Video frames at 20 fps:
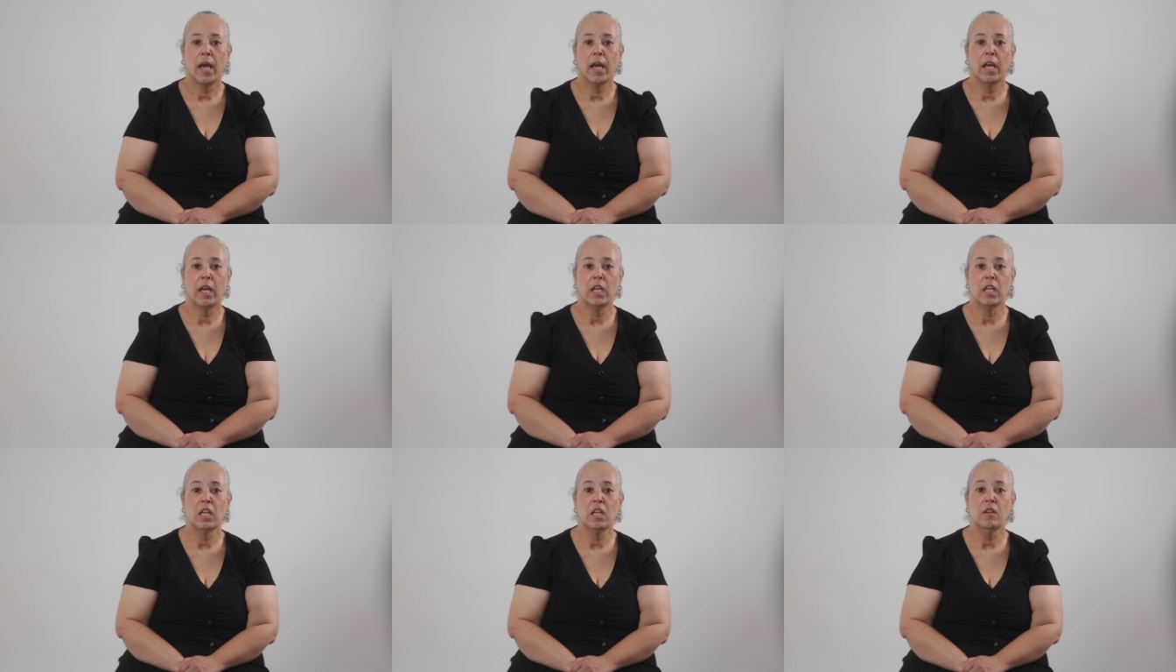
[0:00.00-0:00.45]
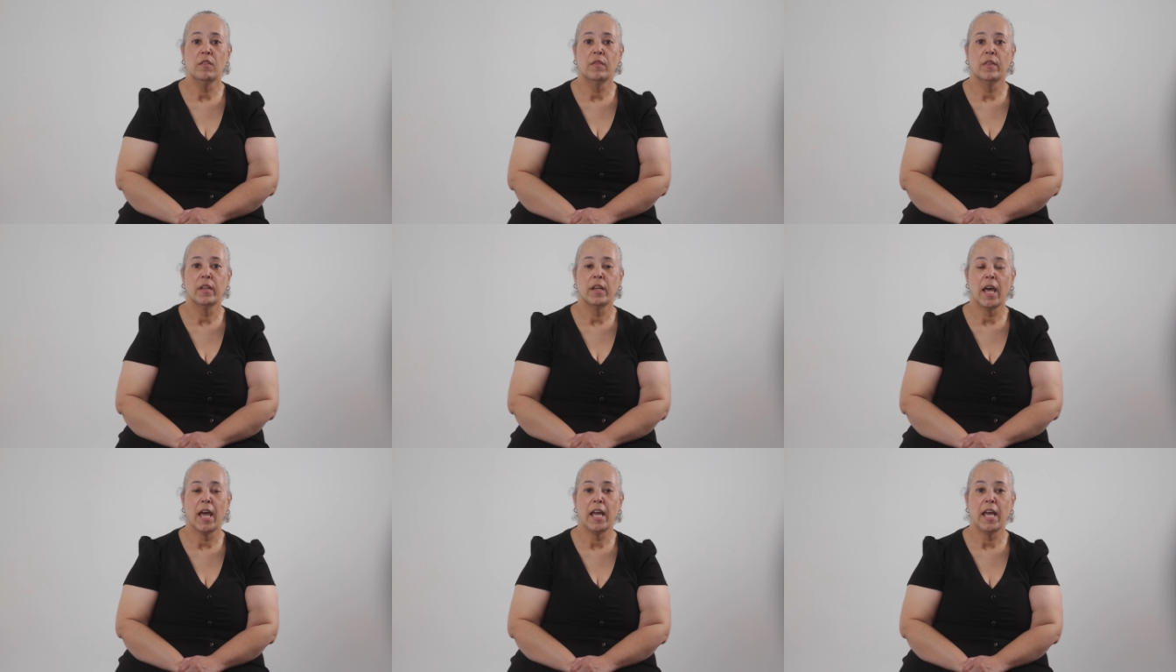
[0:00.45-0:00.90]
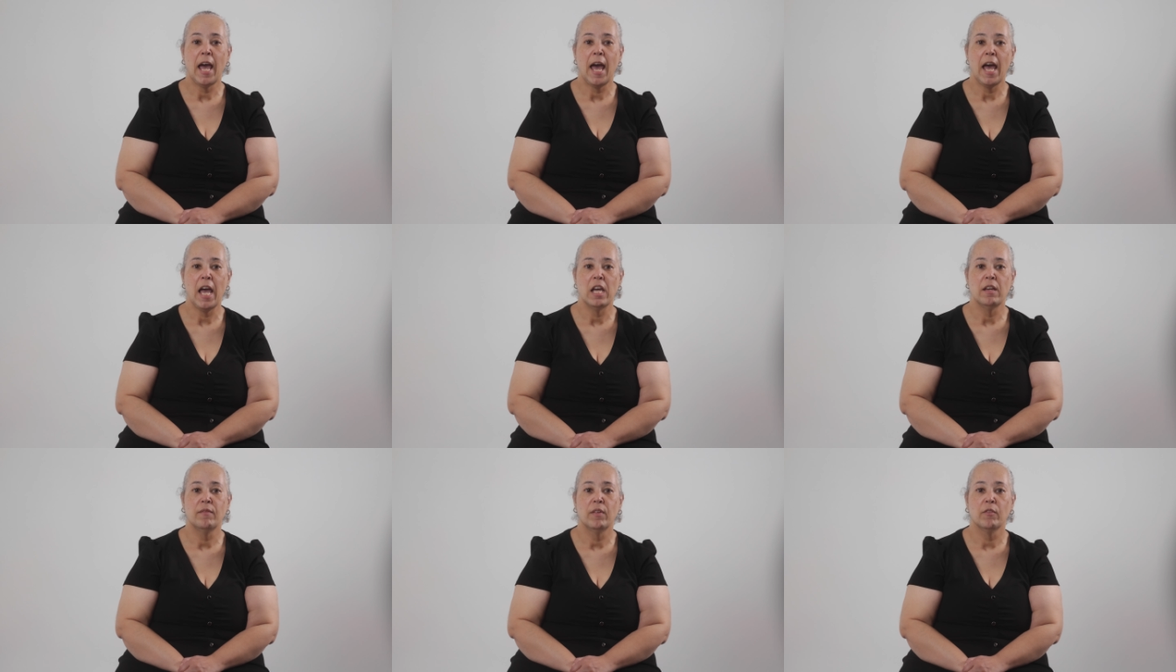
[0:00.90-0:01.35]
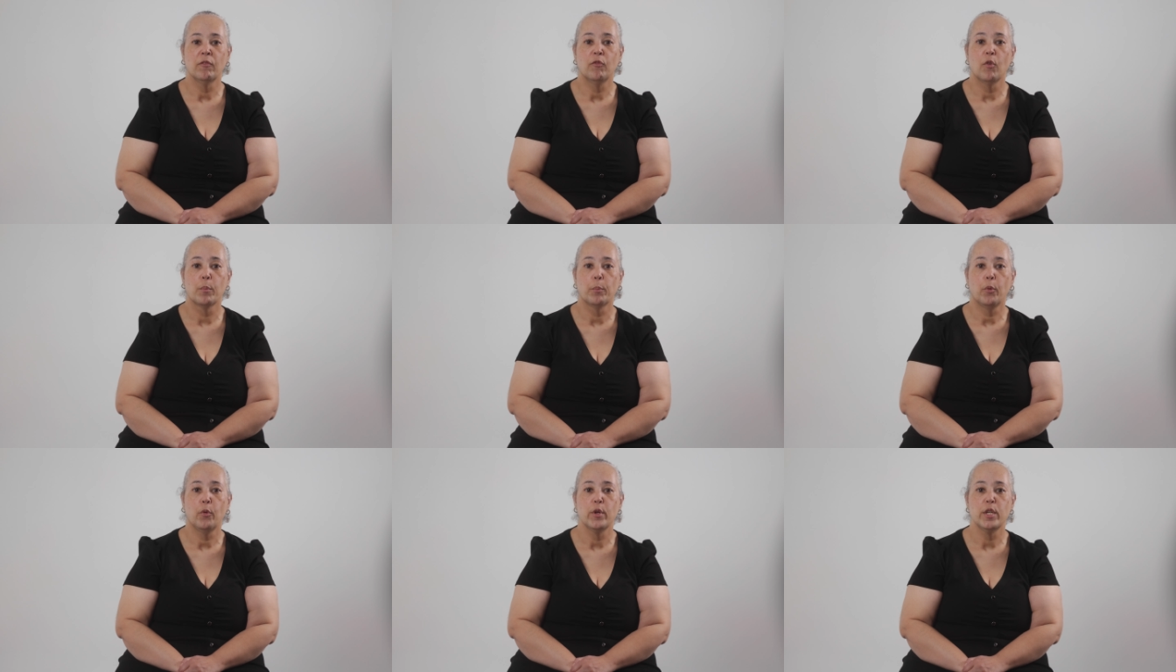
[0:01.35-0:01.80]
and even a haven
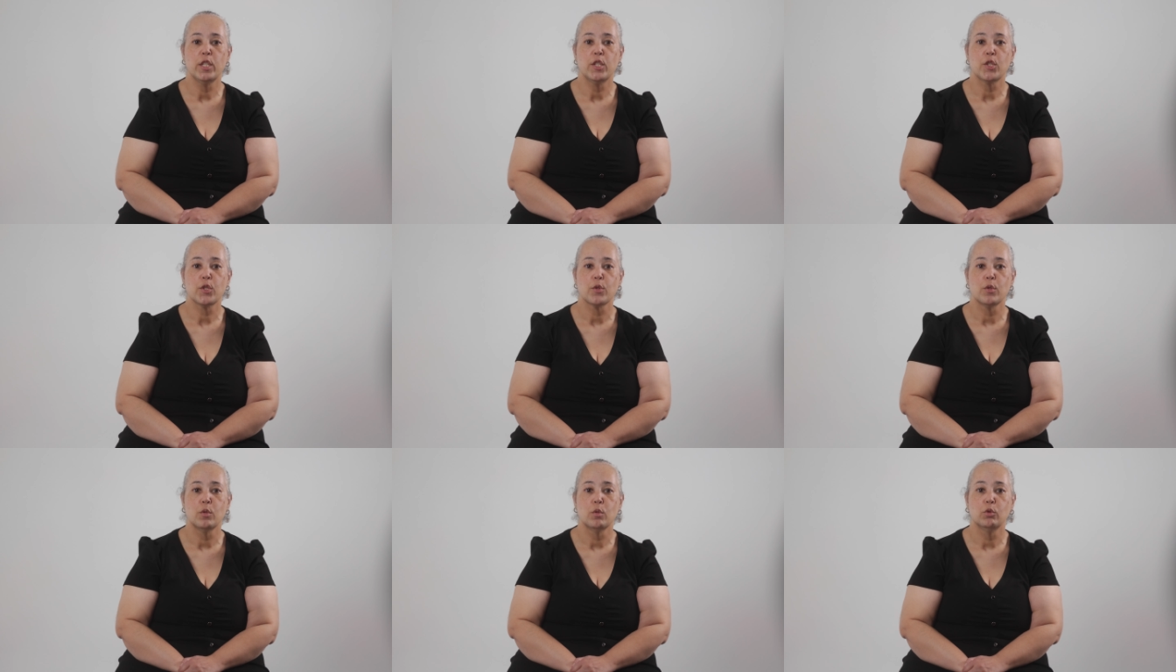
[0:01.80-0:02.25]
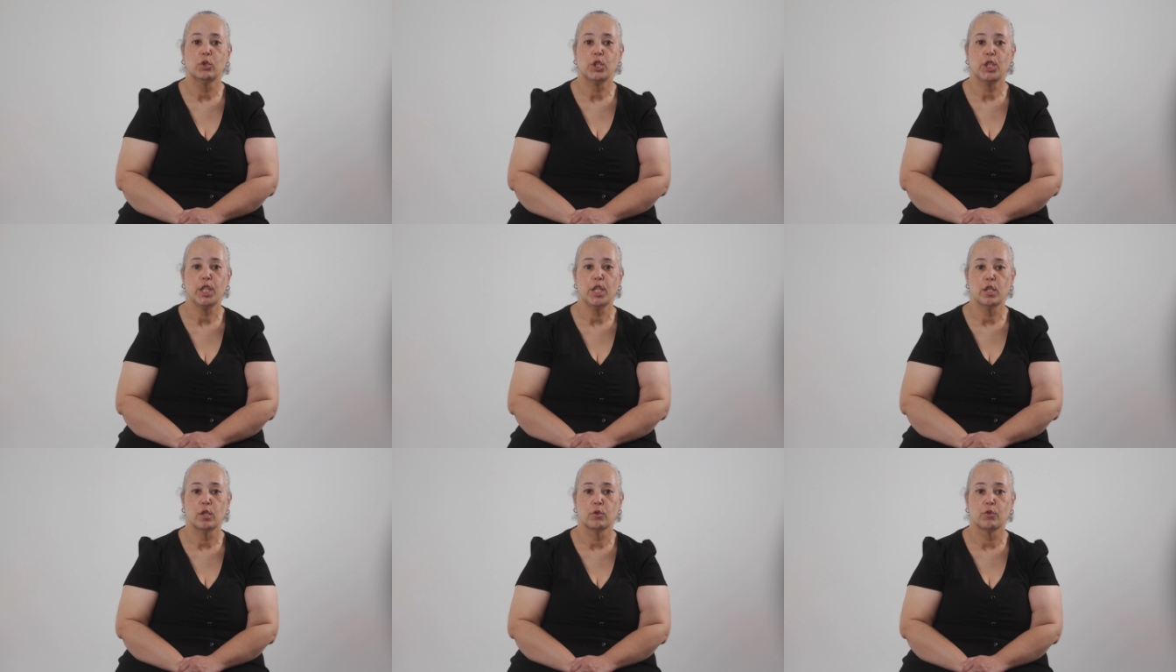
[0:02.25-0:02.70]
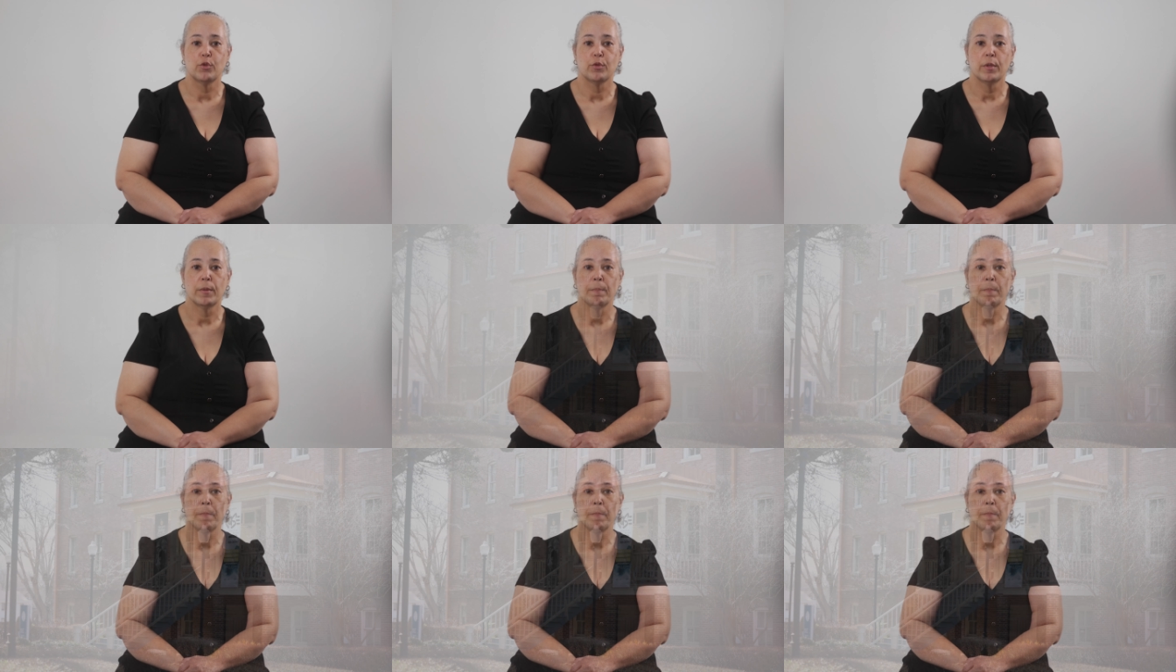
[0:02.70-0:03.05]
for preschool children.